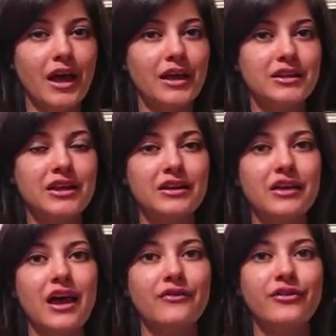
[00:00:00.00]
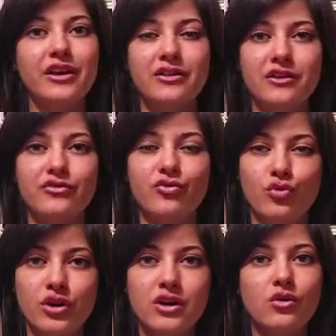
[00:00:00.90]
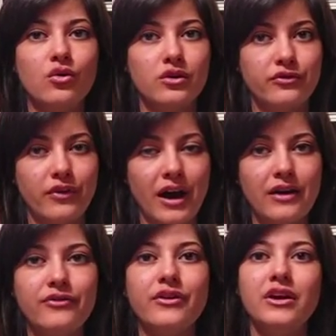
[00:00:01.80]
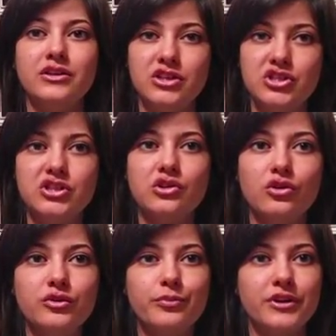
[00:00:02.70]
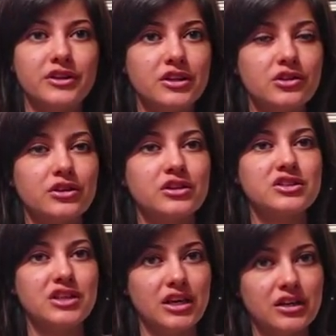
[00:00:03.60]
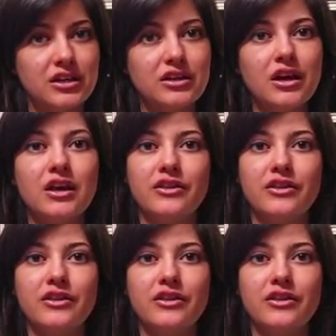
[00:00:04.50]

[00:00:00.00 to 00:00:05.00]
It can have either four or five digit code printed on a sticker